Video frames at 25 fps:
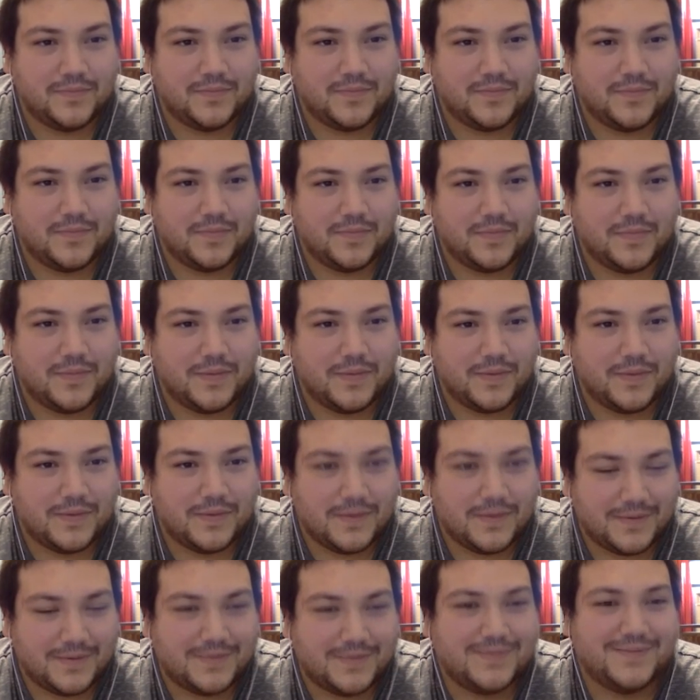
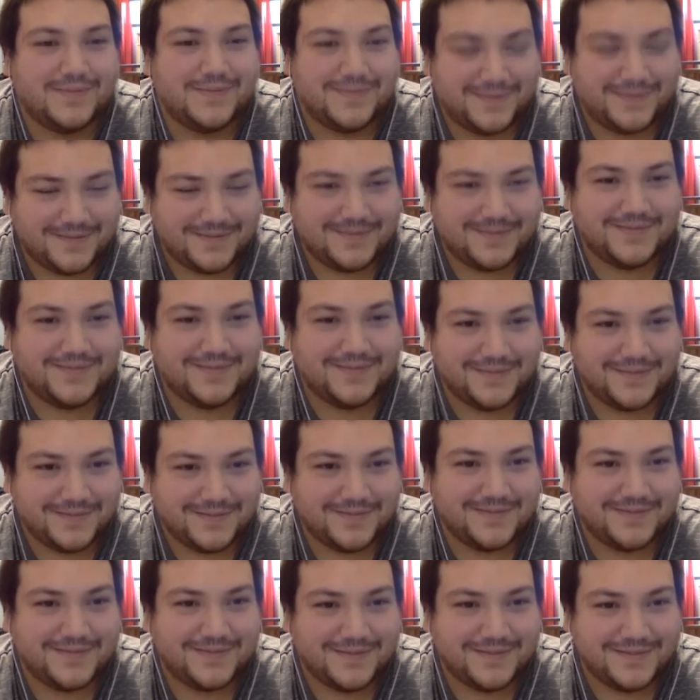
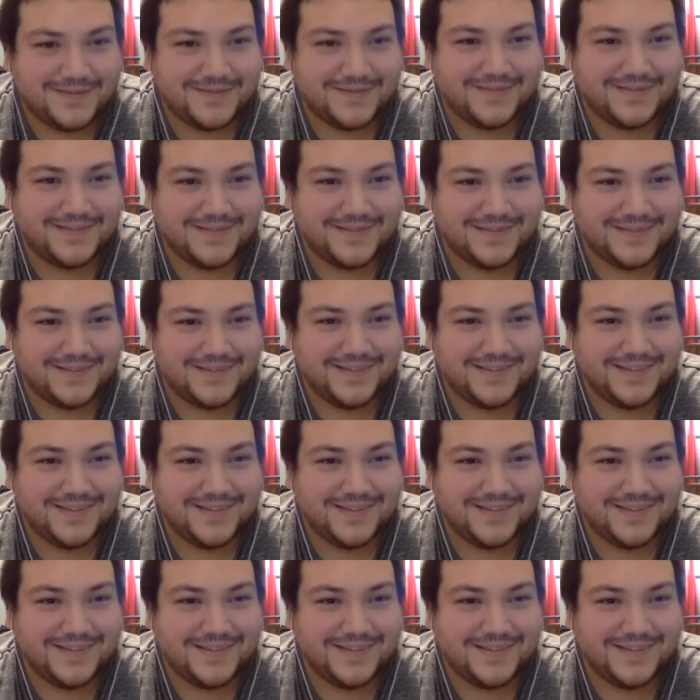(silent)